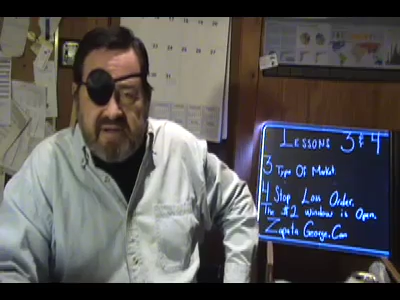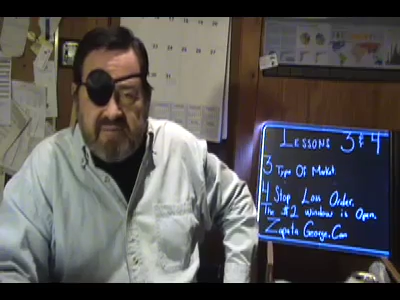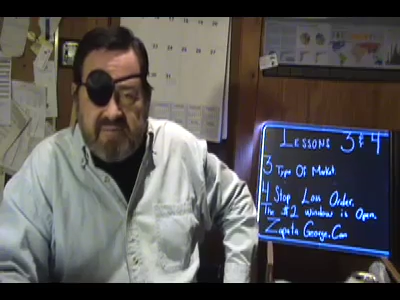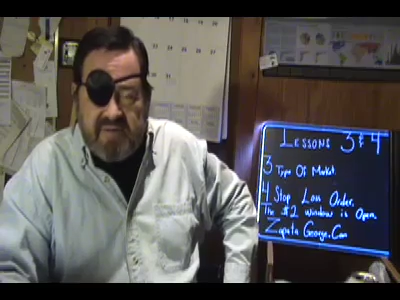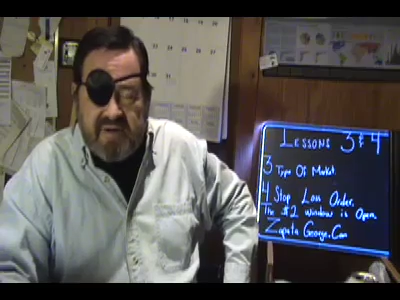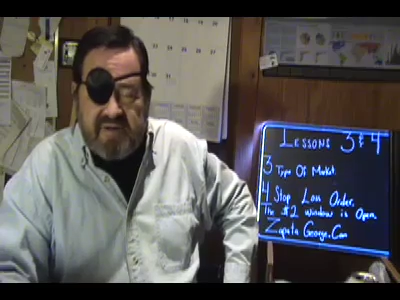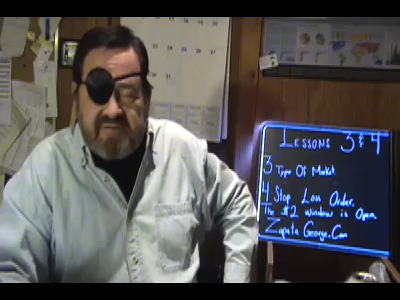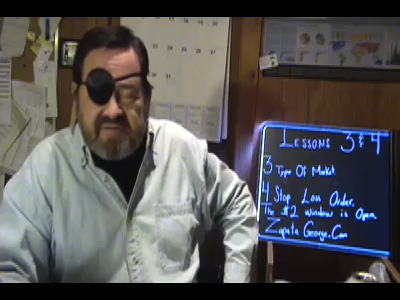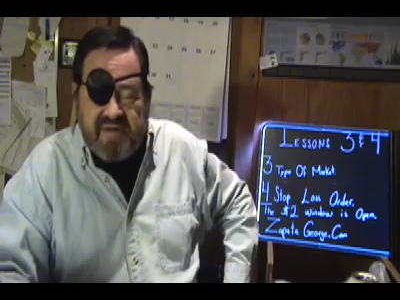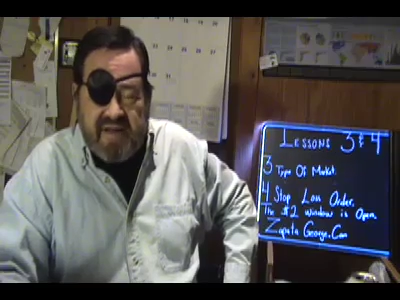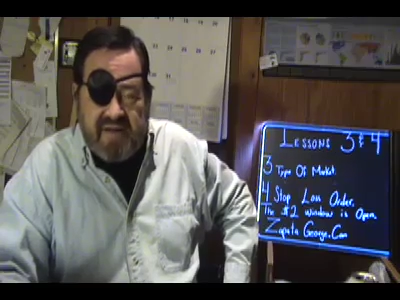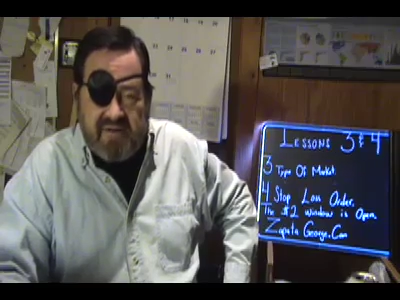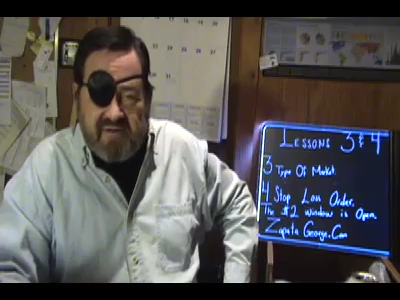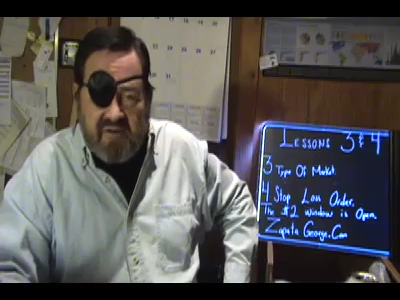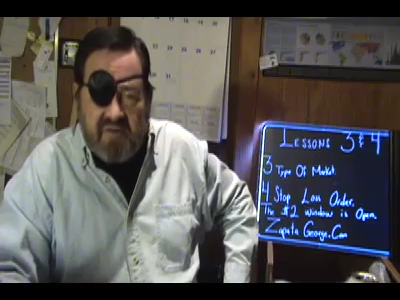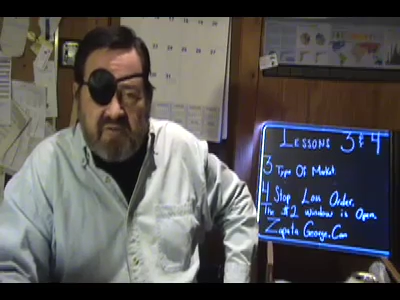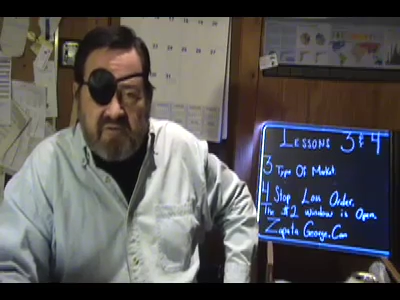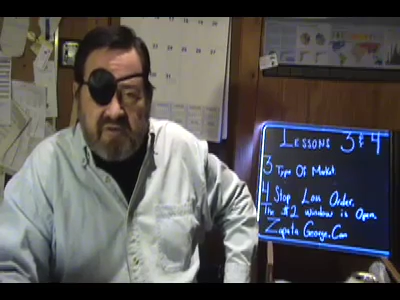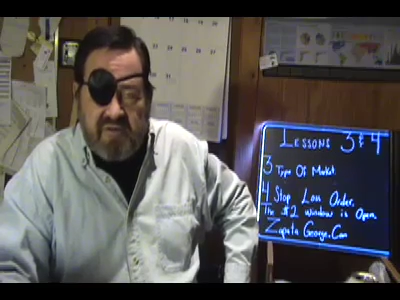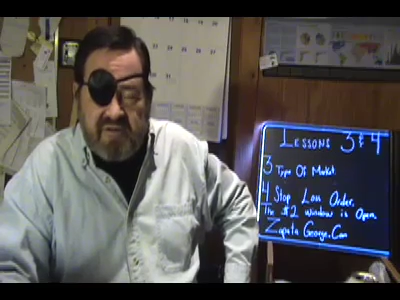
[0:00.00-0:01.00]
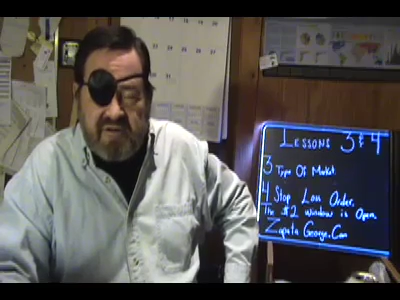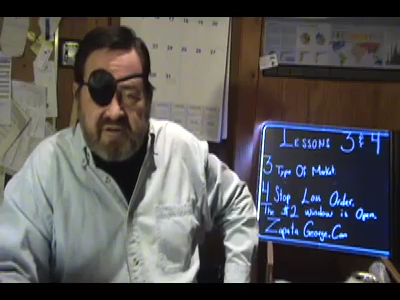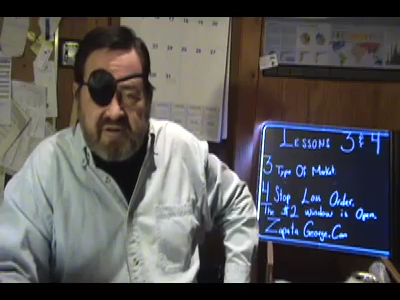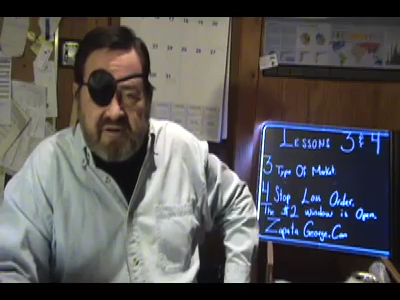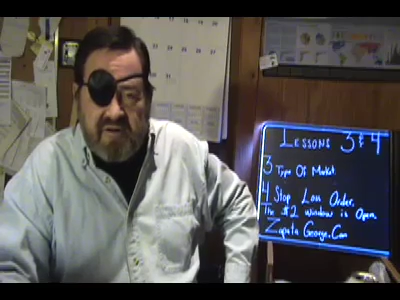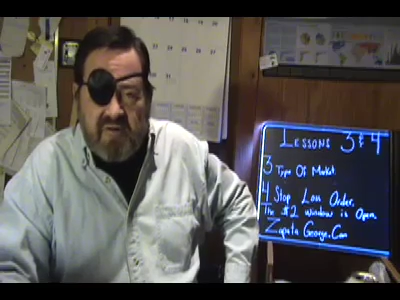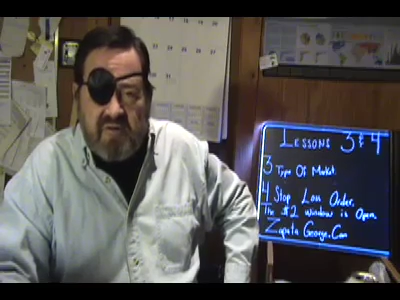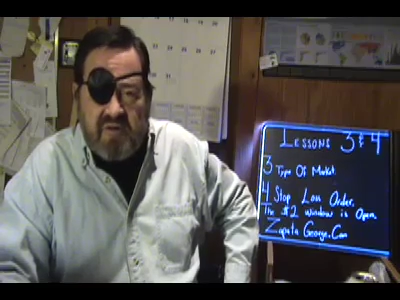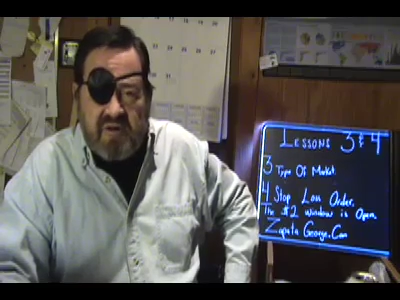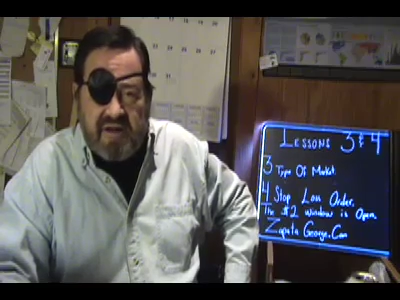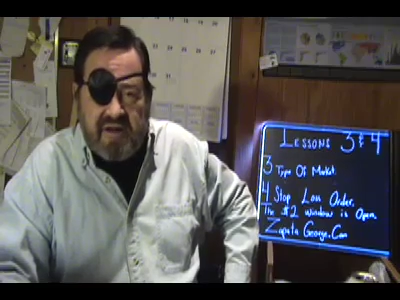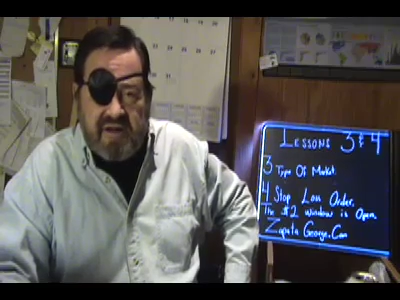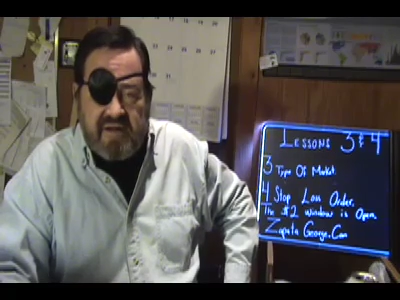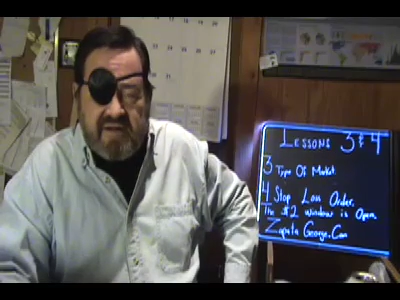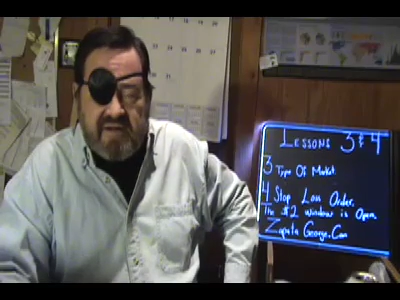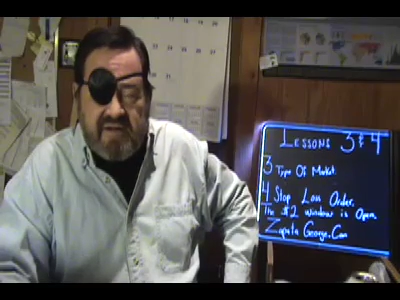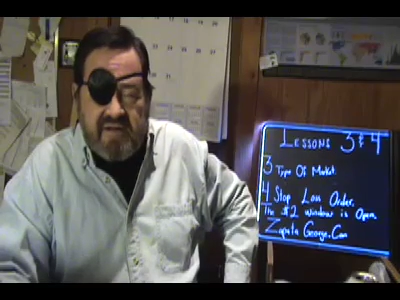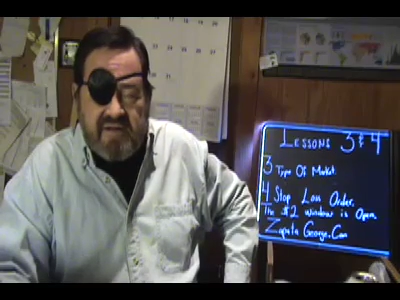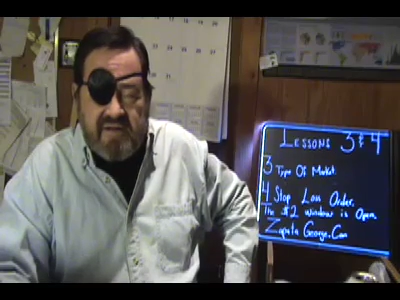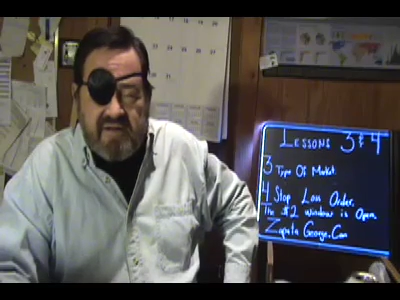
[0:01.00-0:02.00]
but if I know where they're
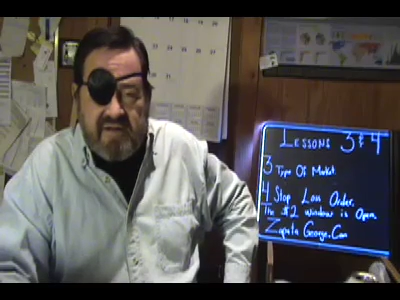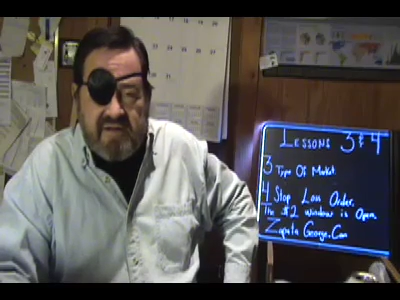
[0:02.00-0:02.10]
going,